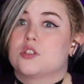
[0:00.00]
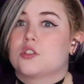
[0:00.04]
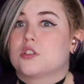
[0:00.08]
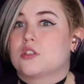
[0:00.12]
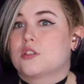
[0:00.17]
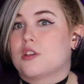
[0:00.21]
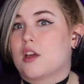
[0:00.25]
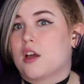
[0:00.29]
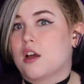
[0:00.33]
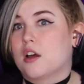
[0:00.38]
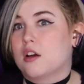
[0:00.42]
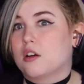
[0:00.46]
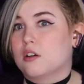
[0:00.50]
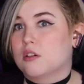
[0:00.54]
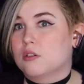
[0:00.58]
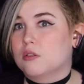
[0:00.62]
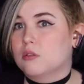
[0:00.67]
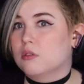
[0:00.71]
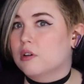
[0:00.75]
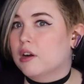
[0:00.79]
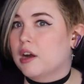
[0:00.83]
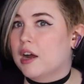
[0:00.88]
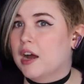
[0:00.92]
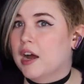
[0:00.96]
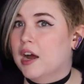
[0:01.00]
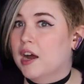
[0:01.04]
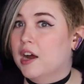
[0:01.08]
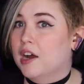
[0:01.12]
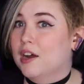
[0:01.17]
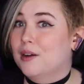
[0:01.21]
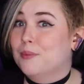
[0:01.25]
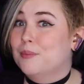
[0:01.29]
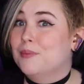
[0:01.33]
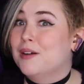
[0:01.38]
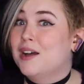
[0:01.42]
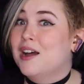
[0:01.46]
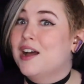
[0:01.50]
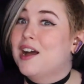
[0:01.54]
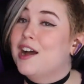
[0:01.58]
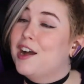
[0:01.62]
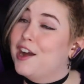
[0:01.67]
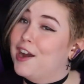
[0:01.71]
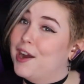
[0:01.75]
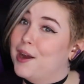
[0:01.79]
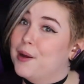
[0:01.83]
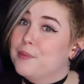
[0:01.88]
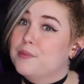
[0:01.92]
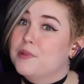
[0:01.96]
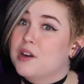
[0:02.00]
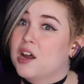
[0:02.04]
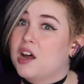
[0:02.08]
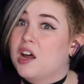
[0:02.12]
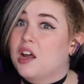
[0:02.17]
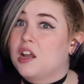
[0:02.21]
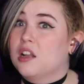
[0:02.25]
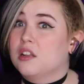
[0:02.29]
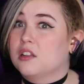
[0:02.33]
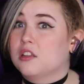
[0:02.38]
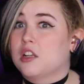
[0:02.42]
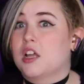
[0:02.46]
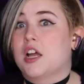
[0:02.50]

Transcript: So I'm not